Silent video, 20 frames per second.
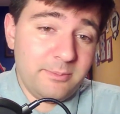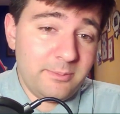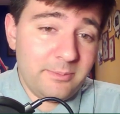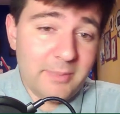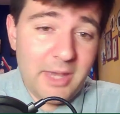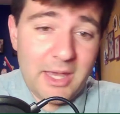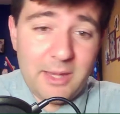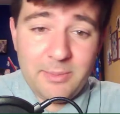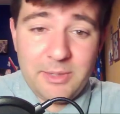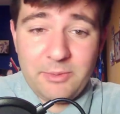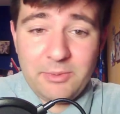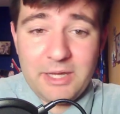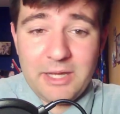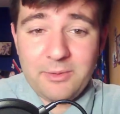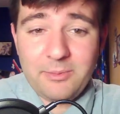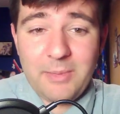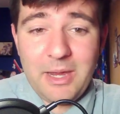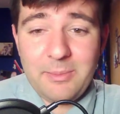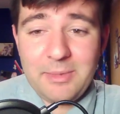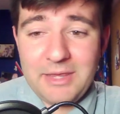Maybe we
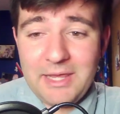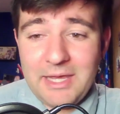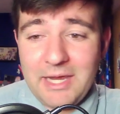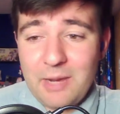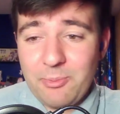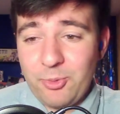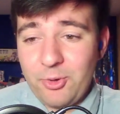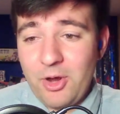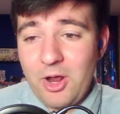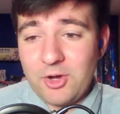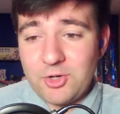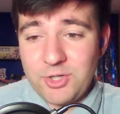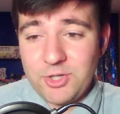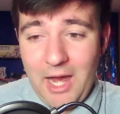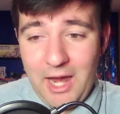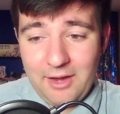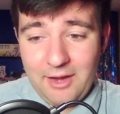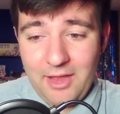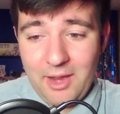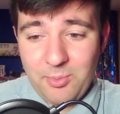maybe they get production out
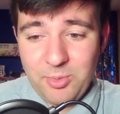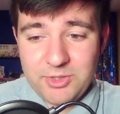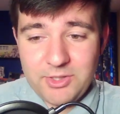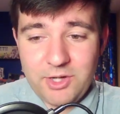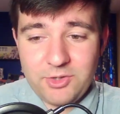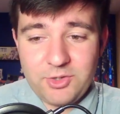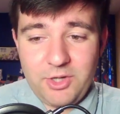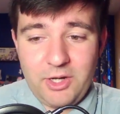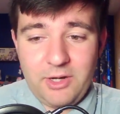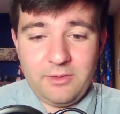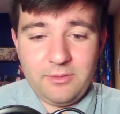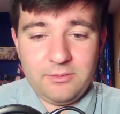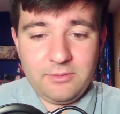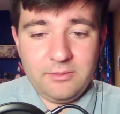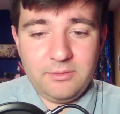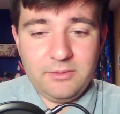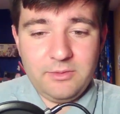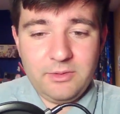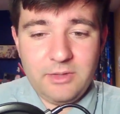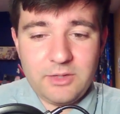of that position.
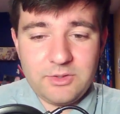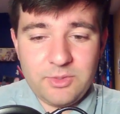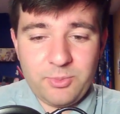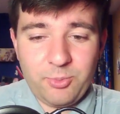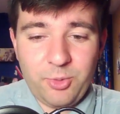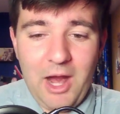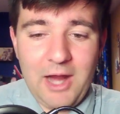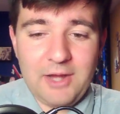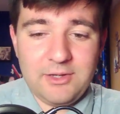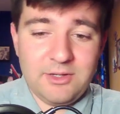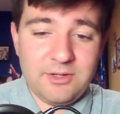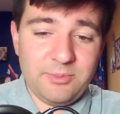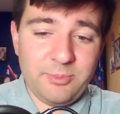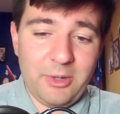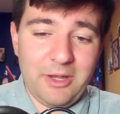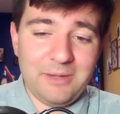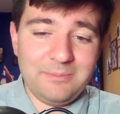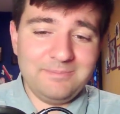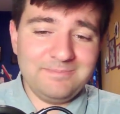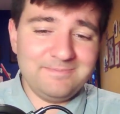They surprise us,
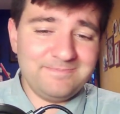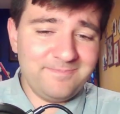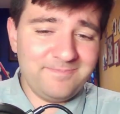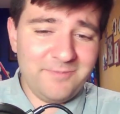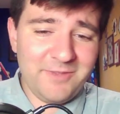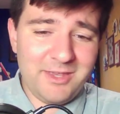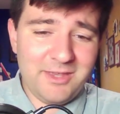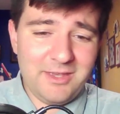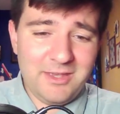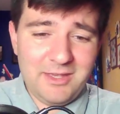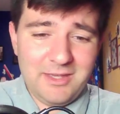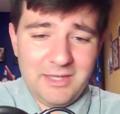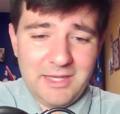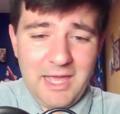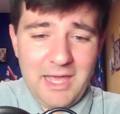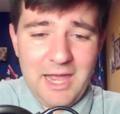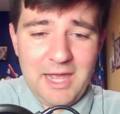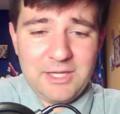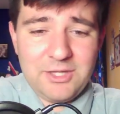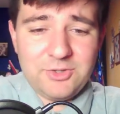but
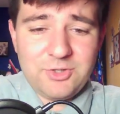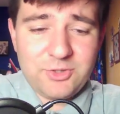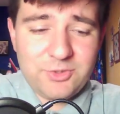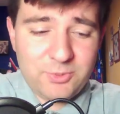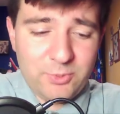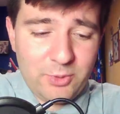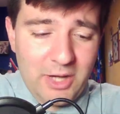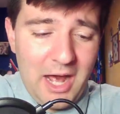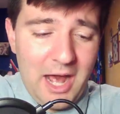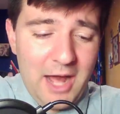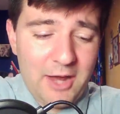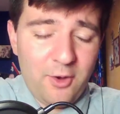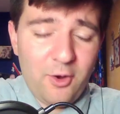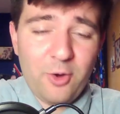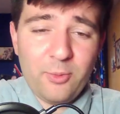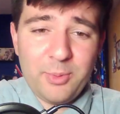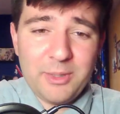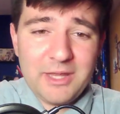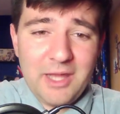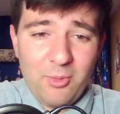yeah, you just were kind of
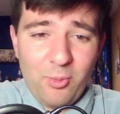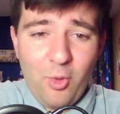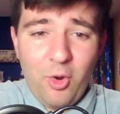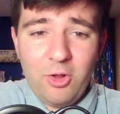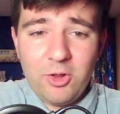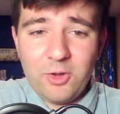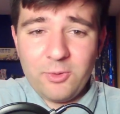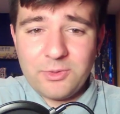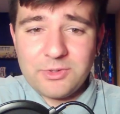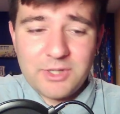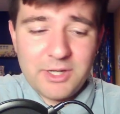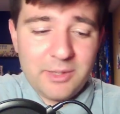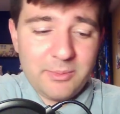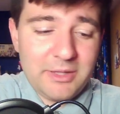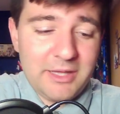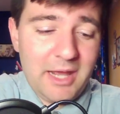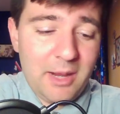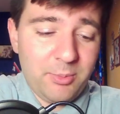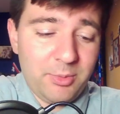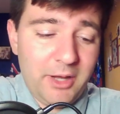hoping that Waller was going to be
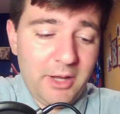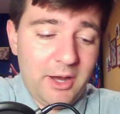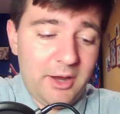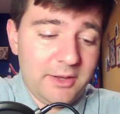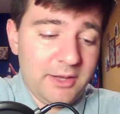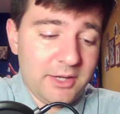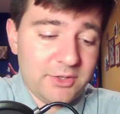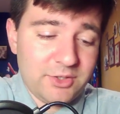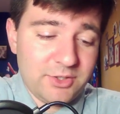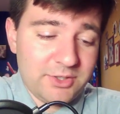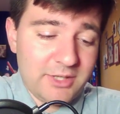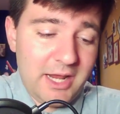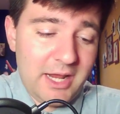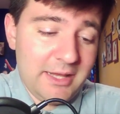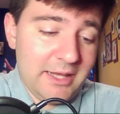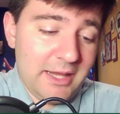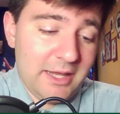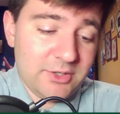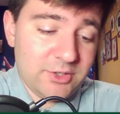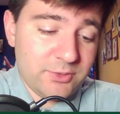that player, and that's just not, and
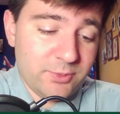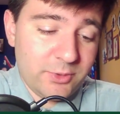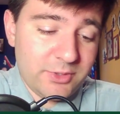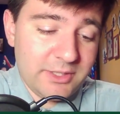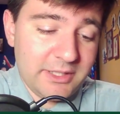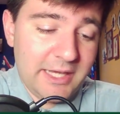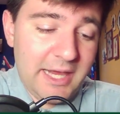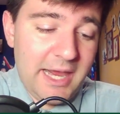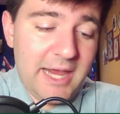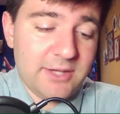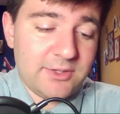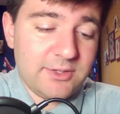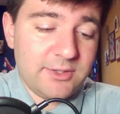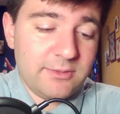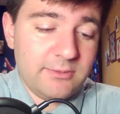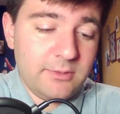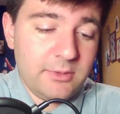that just wasn't the case.